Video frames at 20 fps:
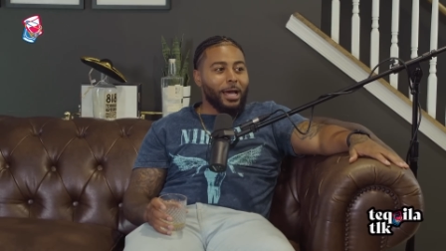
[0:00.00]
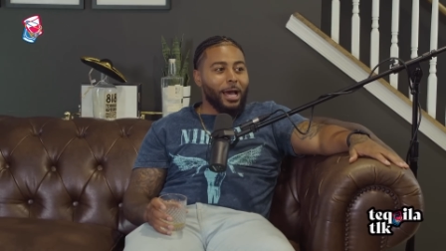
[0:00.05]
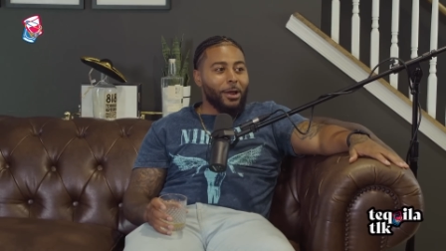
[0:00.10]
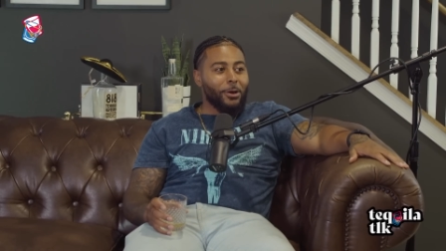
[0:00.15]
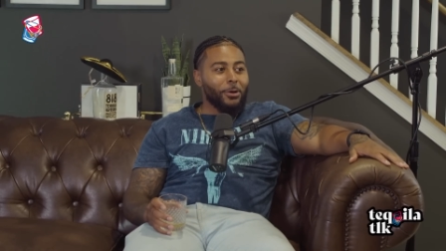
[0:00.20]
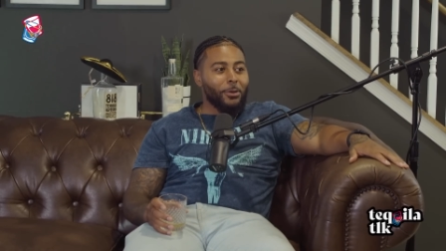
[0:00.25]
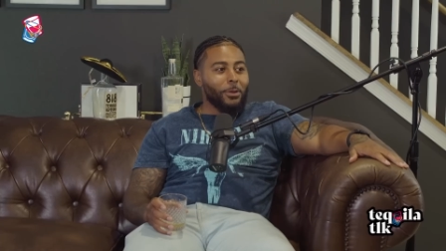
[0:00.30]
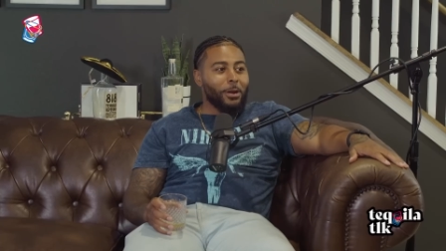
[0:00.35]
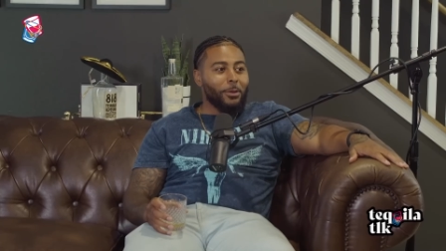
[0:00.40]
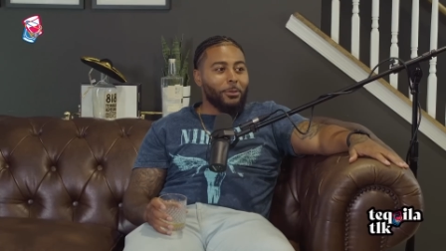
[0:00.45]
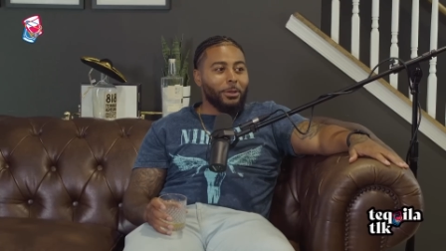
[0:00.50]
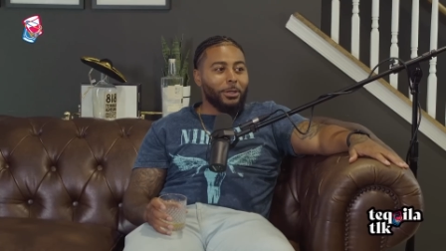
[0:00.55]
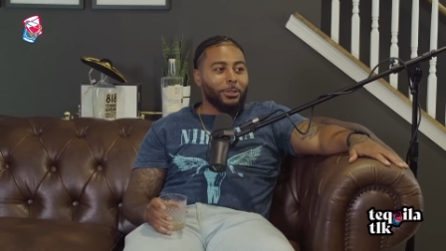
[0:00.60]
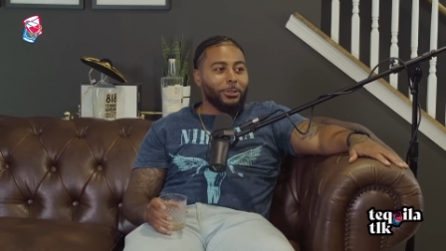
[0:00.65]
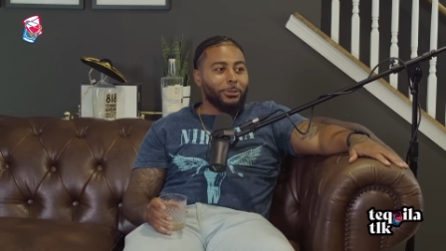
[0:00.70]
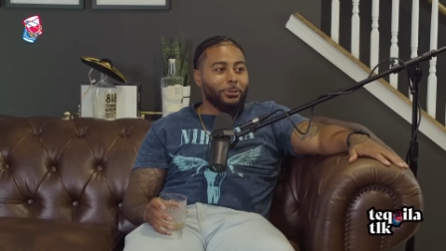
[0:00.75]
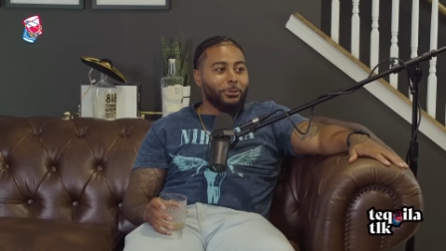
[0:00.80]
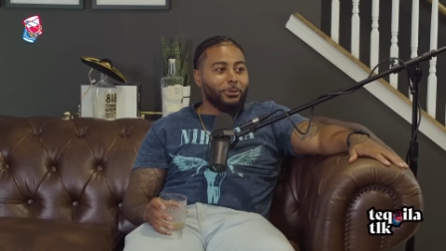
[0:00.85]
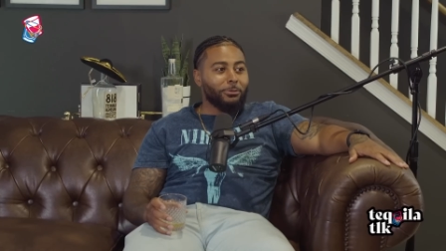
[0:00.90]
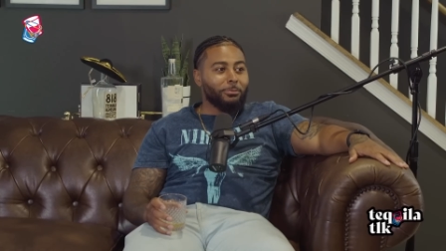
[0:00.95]
I don't know what I want to
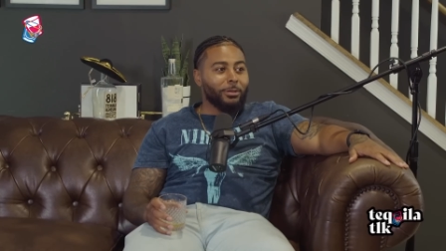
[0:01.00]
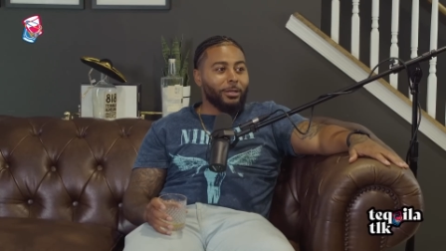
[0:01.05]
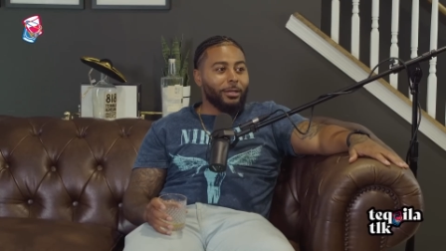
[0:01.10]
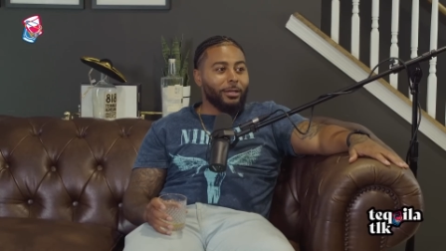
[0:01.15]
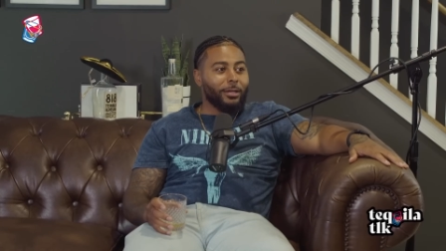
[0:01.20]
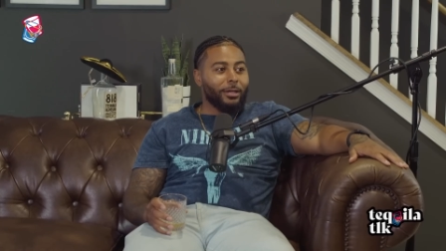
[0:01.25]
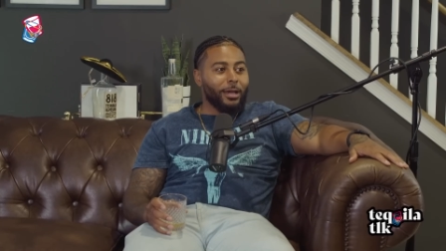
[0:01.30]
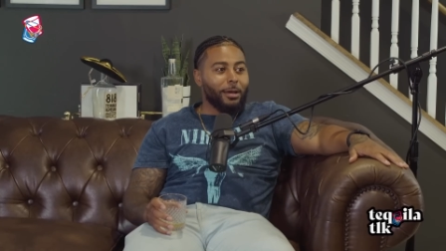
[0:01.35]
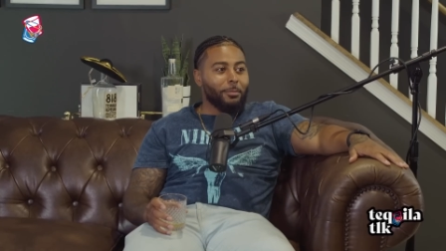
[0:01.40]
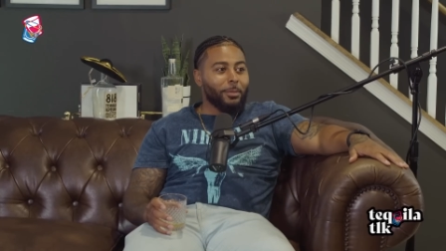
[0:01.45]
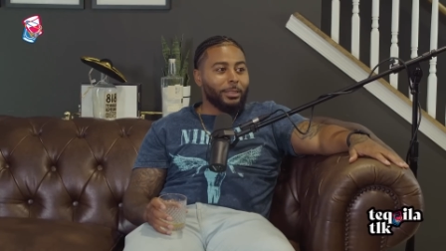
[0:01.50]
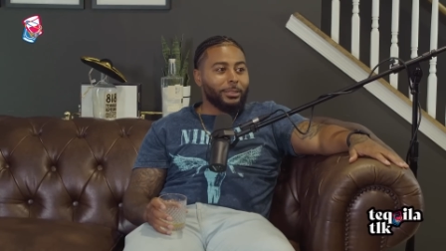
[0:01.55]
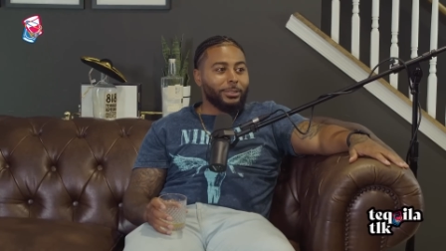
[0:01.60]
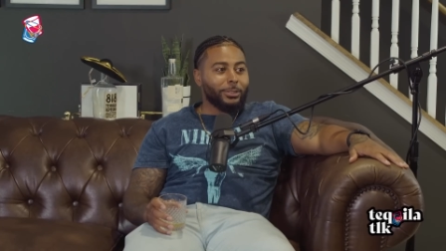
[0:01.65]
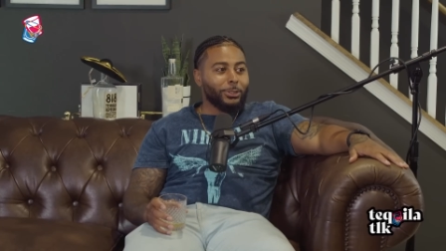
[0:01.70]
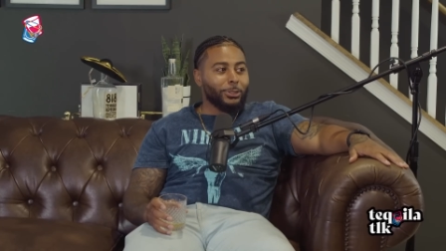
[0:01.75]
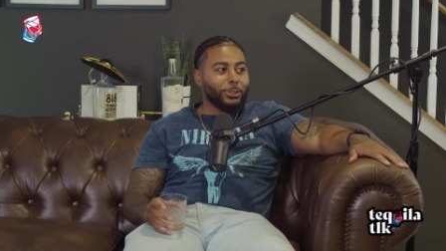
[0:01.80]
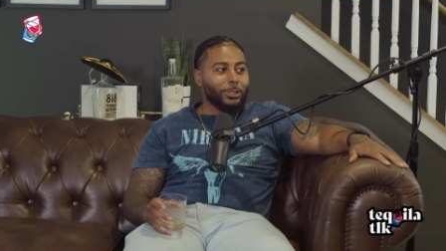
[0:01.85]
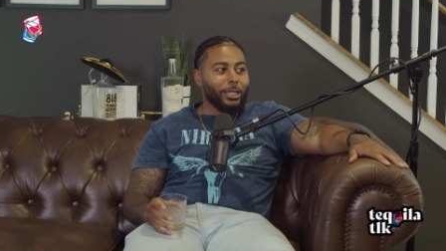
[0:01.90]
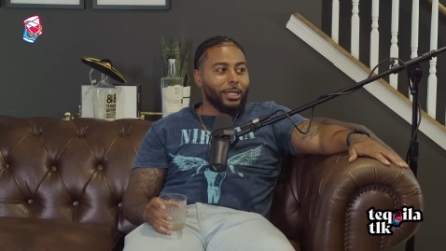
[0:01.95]
do, but I'm about to
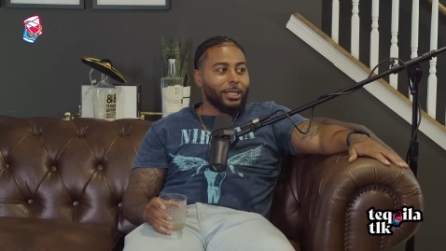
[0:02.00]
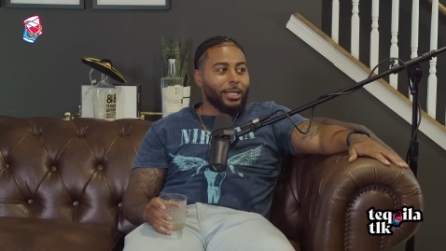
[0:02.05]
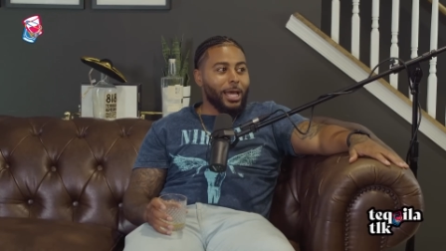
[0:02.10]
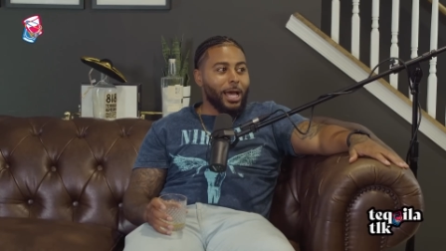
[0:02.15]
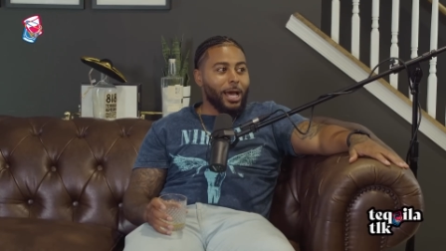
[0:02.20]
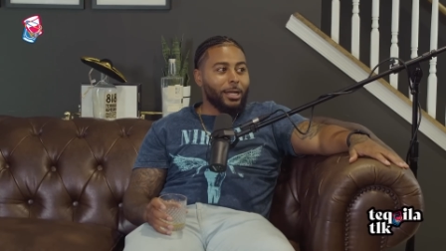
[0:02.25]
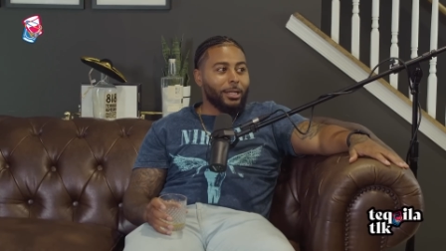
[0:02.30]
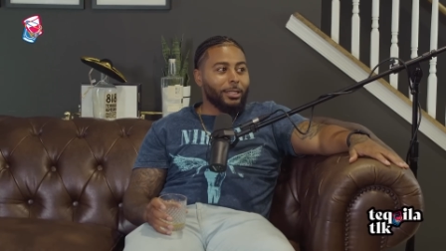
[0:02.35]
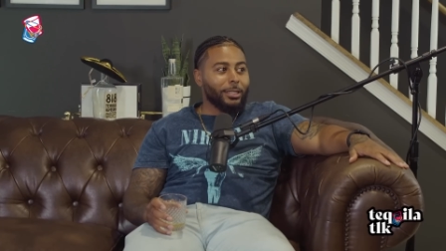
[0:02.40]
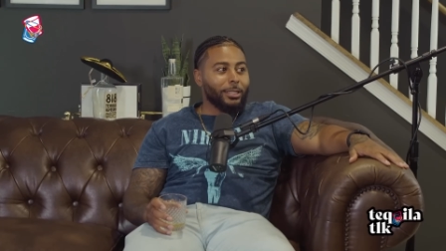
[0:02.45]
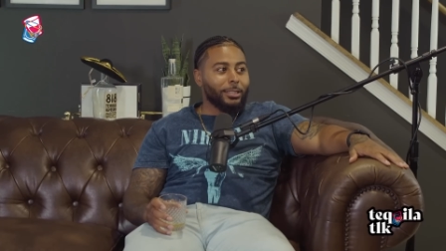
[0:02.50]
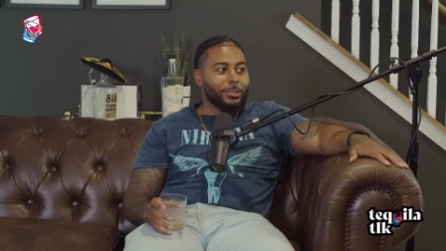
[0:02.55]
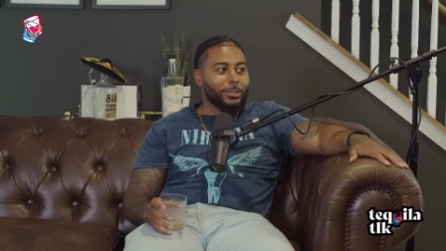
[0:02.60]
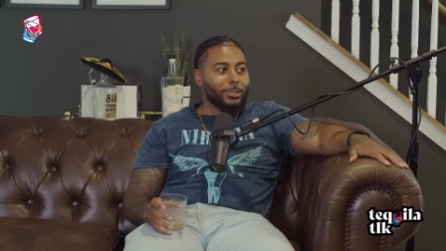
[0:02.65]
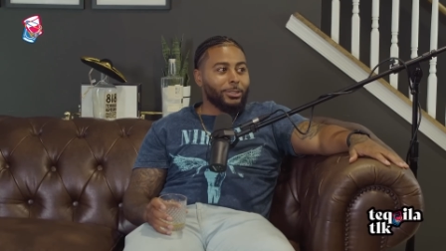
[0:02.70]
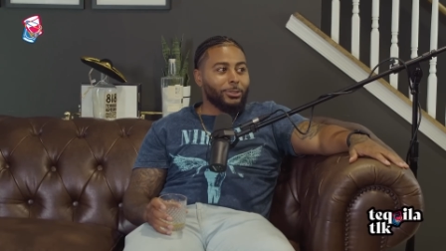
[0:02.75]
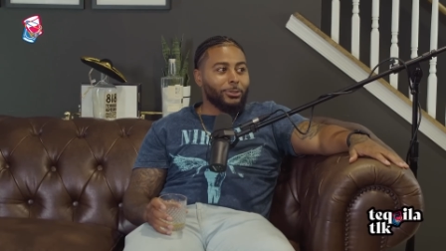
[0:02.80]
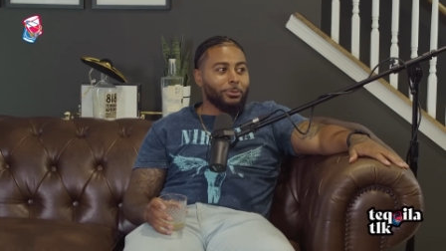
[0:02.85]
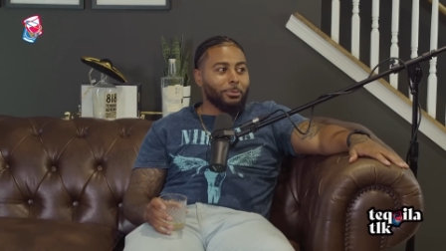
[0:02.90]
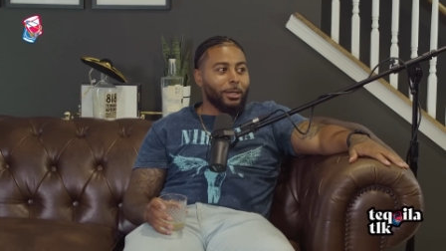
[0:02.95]
just shut it down and then
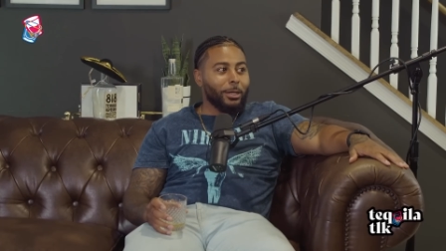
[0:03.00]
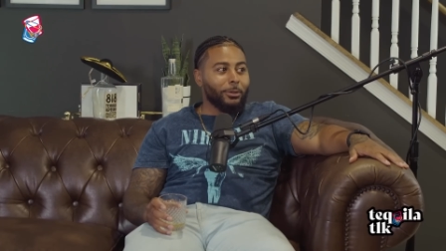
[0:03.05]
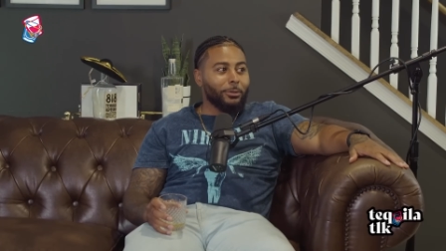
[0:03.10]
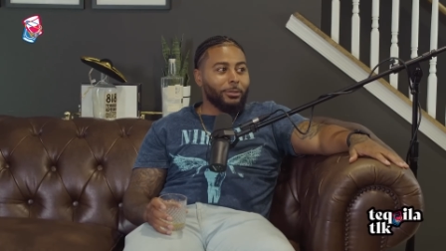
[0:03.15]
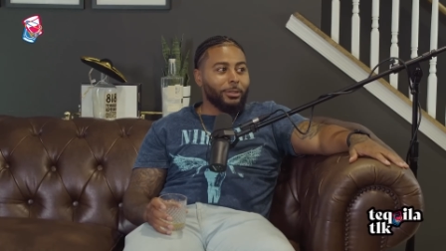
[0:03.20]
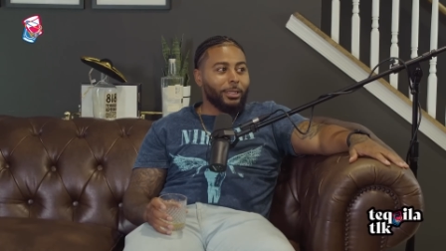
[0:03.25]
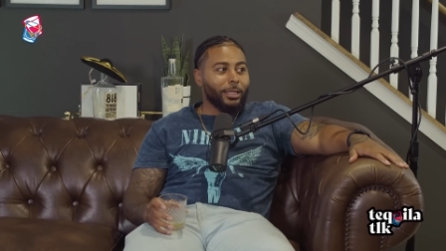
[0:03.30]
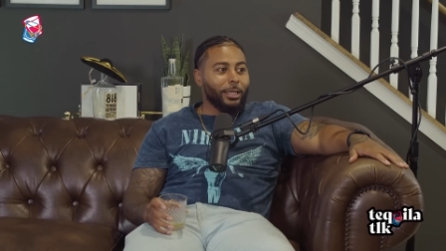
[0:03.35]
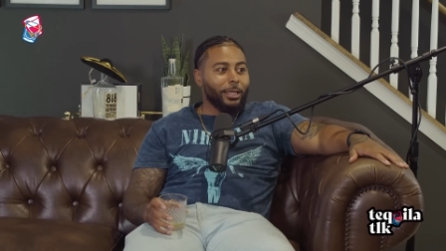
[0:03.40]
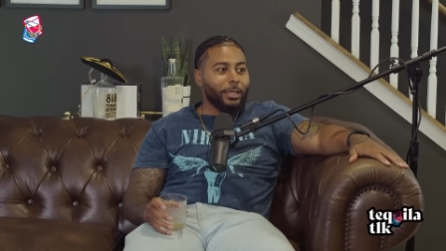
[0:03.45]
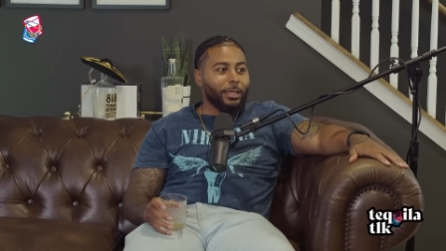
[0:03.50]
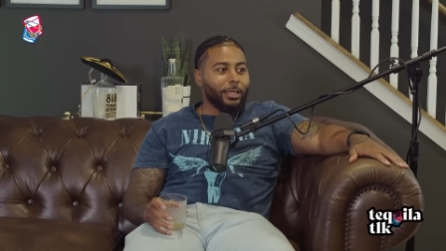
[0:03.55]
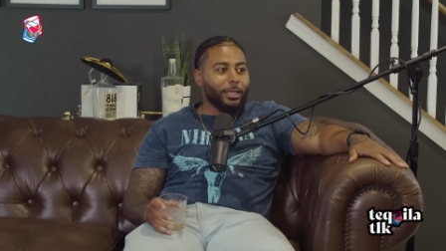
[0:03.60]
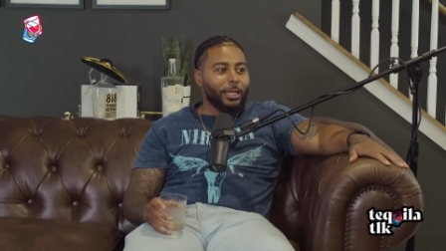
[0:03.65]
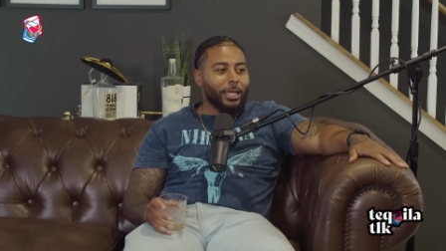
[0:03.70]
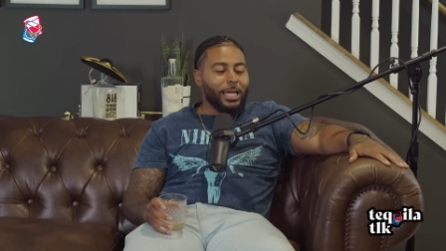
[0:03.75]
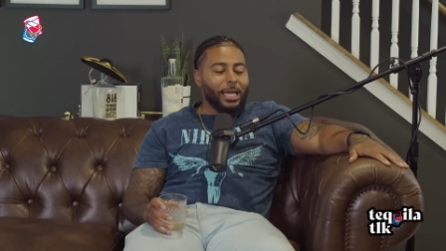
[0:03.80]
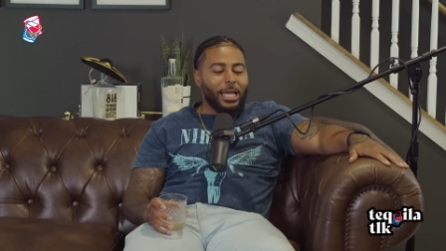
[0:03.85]
just do my own thing.